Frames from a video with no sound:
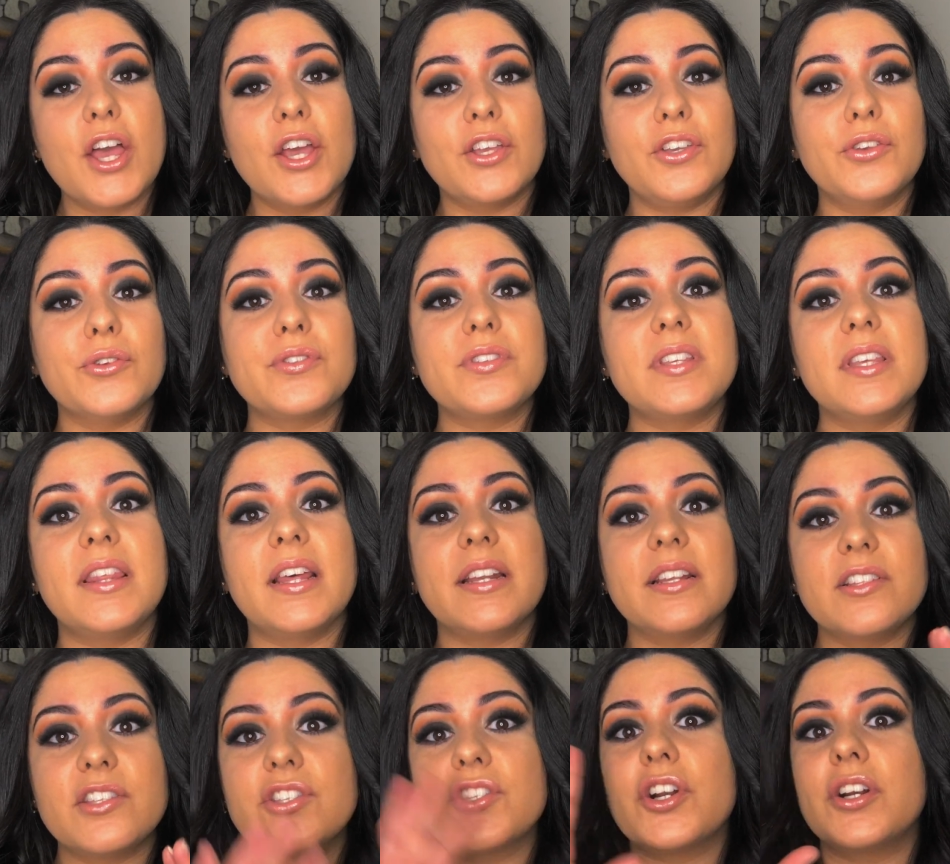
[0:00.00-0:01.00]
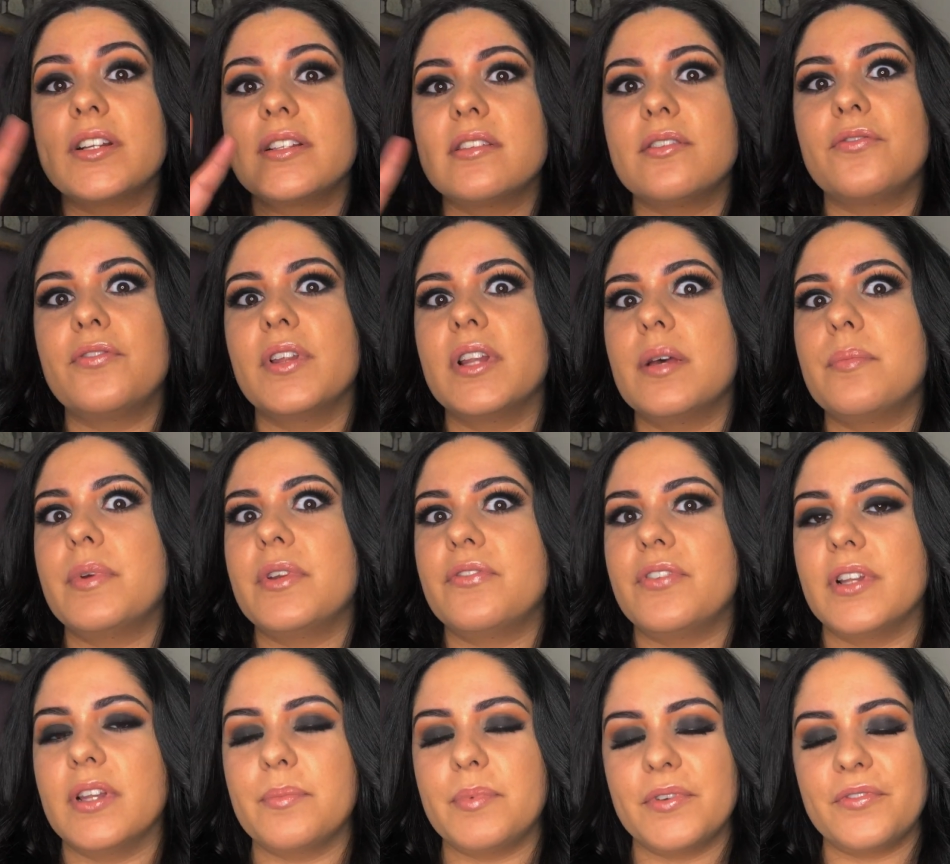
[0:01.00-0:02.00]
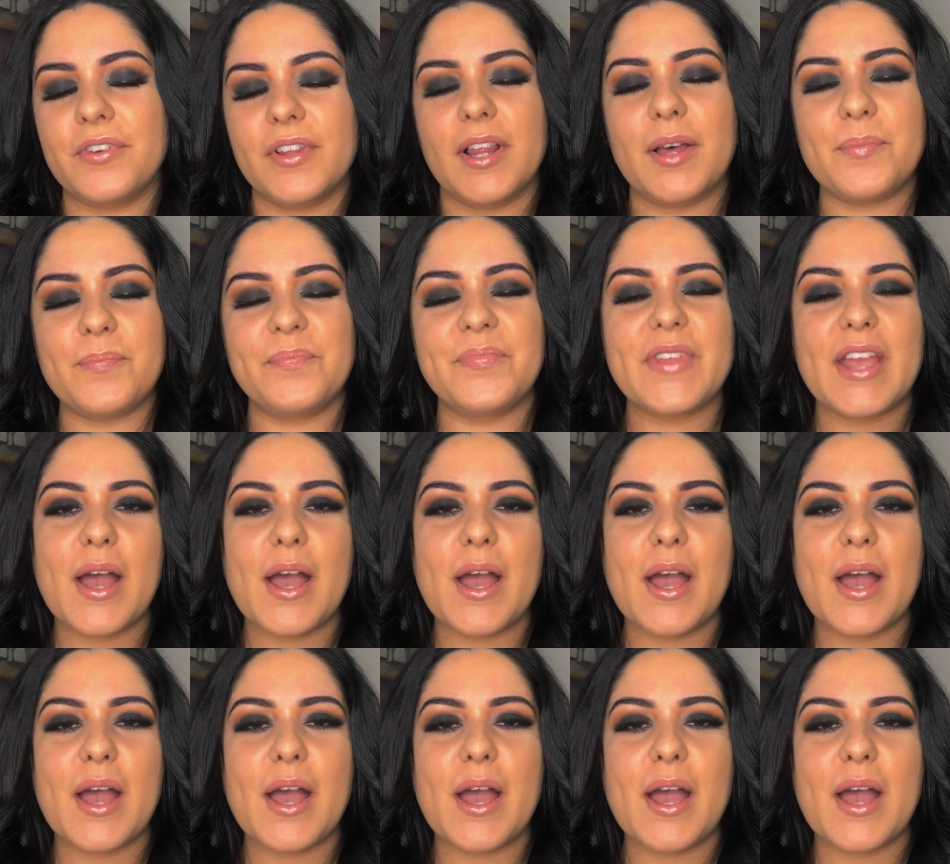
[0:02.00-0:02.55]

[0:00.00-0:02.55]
you'll see that it's starting to fill up and fill up and fill up.